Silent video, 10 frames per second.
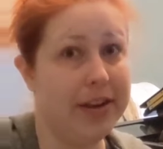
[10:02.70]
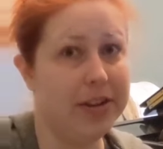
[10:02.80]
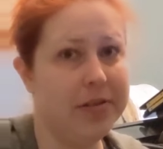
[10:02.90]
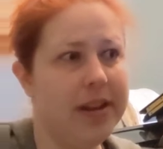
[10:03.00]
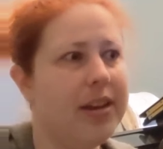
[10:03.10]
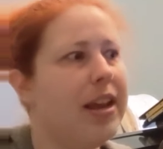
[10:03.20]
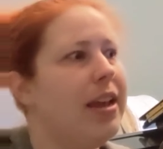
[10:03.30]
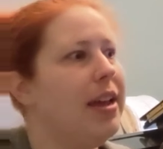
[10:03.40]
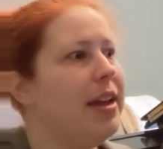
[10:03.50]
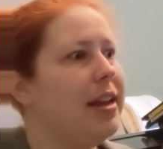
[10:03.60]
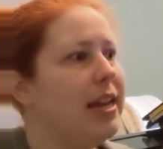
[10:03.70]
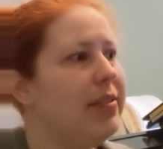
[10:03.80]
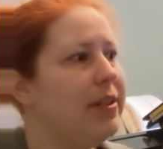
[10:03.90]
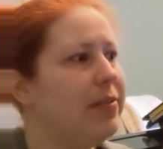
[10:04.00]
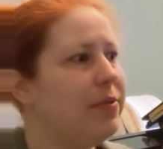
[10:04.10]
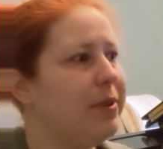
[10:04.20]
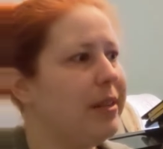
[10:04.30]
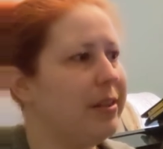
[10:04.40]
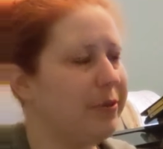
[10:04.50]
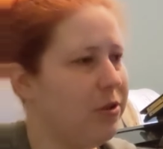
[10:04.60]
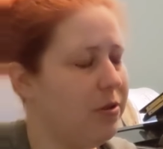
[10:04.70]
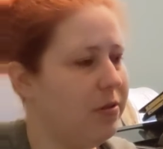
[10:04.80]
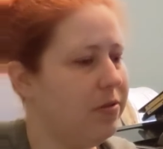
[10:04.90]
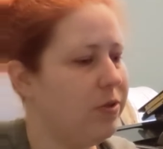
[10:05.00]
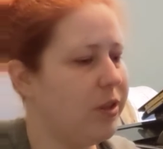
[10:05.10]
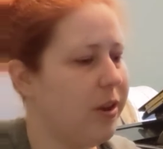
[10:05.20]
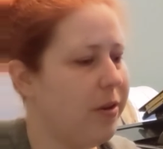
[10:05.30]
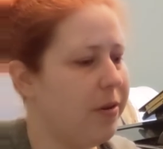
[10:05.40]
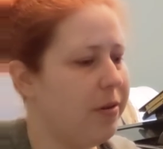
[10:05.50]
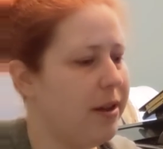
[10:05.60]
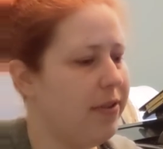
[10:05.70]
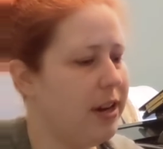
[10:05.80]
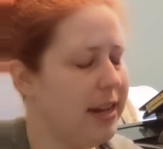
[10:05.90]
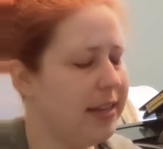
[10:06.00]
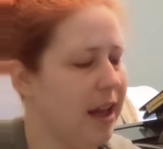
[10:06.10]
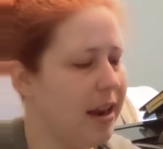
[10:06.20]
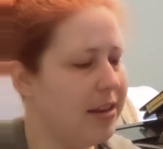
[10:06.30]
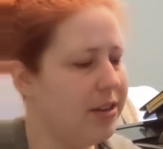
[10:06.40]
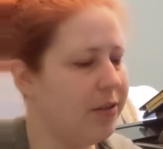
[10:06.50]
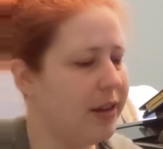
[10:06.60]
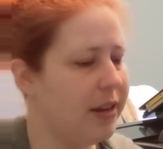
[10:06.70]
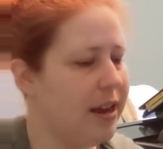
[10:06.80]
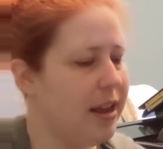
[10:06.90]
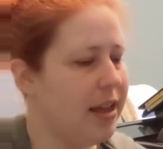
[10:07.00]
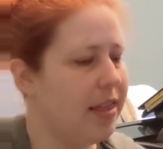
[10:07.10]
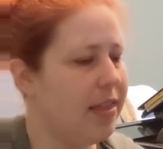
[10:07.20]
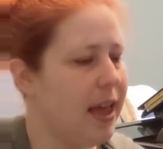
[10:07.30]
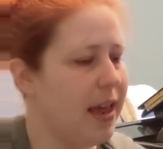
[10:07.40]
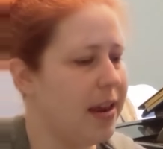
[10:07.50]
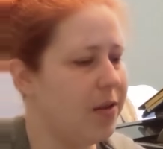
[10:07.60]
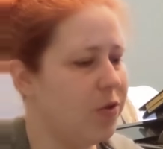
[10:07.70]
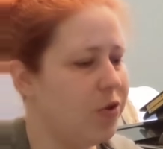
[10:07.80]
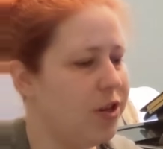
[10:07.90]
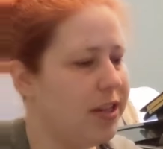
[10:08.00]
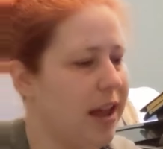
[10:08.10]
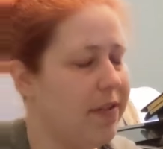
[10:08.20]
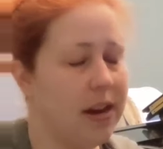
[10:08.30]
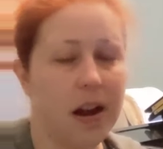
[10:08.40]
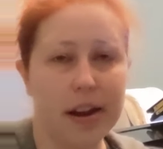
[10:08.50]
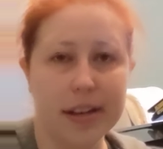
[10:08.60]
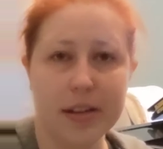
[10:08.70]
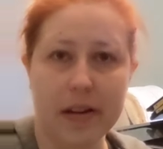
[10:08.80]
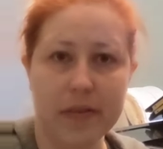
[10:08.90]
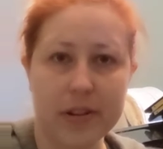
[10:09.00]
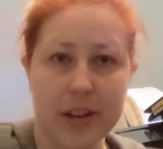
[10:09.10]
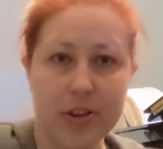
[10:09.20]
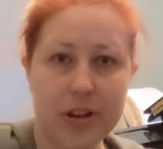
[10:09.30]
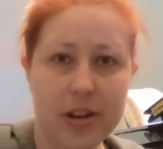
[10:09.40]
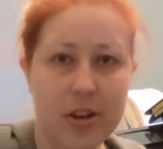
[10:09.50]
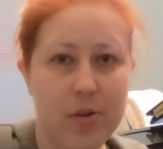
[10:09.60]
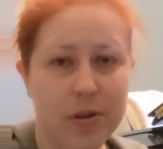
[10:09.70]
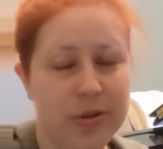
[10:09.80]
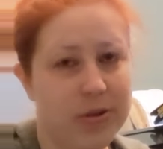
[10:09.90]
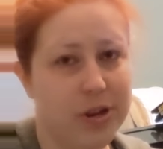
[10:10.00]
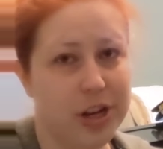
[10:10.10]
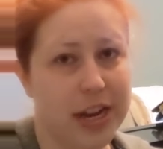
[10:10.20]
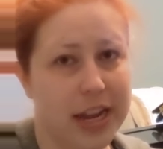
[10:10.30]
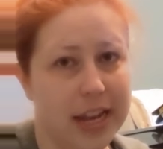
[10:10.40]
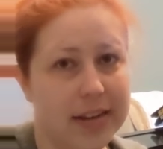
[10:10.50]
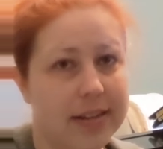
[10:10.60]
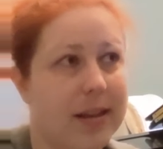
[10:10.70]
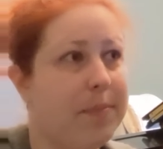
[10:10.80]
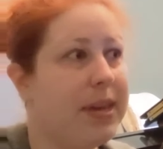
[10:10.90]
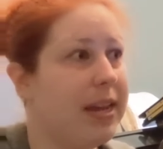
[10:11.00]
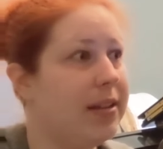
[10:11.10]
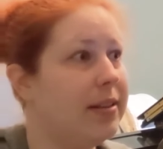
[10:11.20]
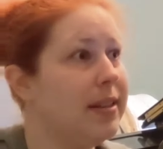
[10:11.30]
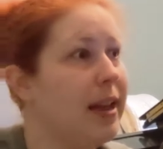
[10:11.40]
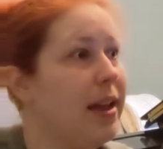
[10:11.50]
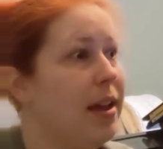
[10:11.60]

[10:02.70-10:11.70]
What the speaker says: into it, even if it was difficult. So if your kid's not into it, then just having an honest conversation. You also know your kid. Some kids